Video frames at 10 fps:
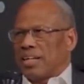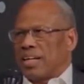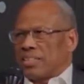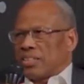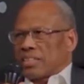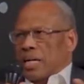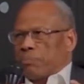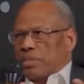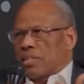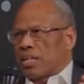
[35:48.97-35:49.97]
I just
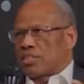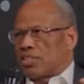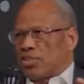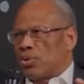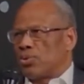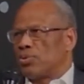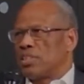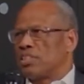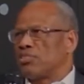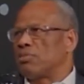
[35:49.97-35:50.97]
happen not to know
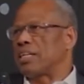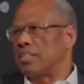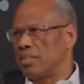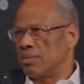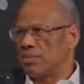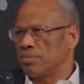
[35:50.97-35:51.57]
right now.